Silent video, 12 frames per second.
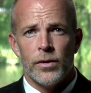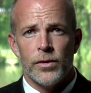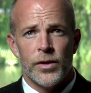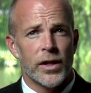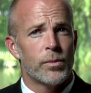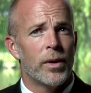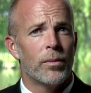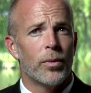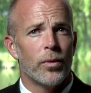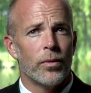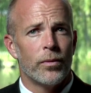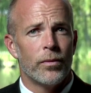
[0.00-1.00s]
6
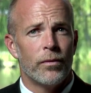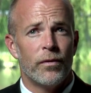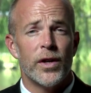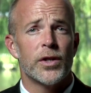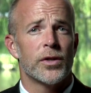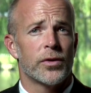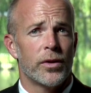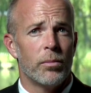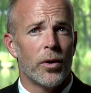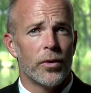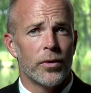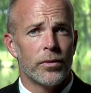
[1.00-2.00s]
people viciously
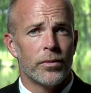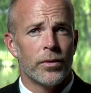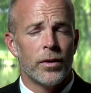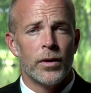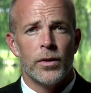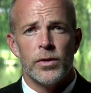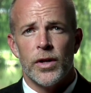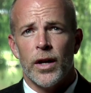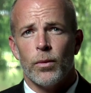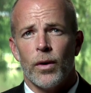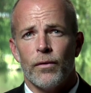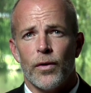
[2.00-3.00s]
murdered
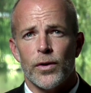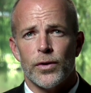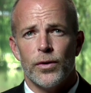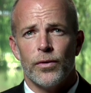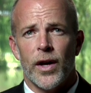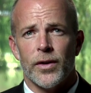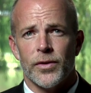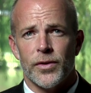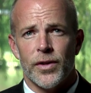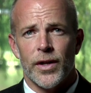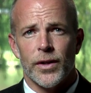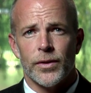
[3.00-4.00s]
January 1st,
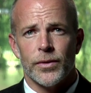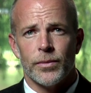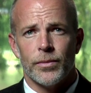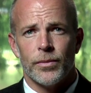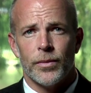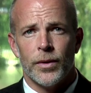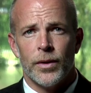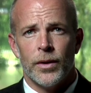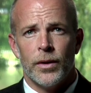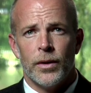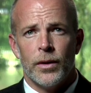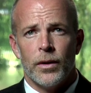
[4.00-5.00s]
2006.
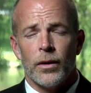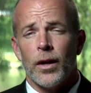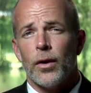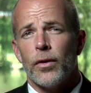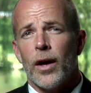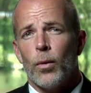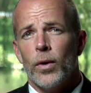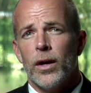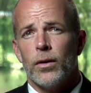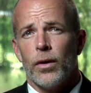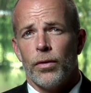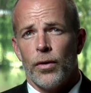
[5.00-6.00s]
Later that
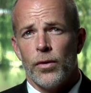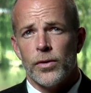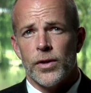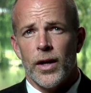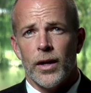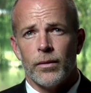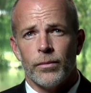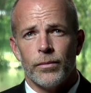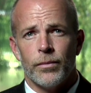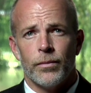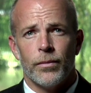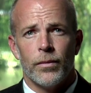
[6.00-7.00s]
week on Thursday,
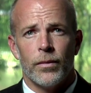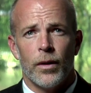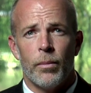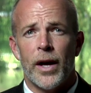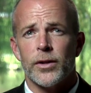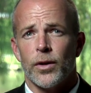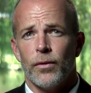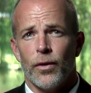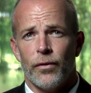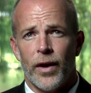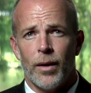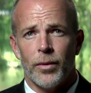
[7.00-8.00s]
the
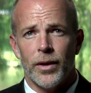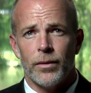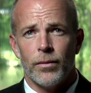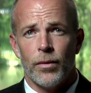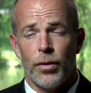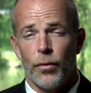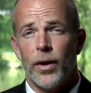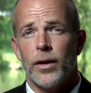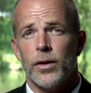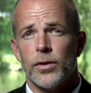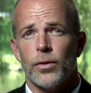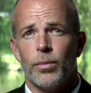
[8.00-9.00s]
Baskerville family, 3
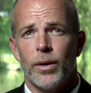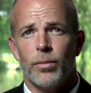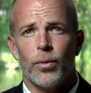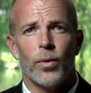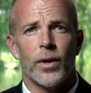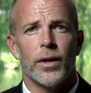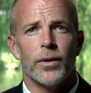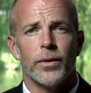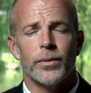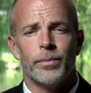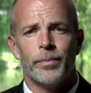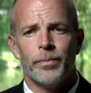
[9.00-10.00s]
additional people were killed.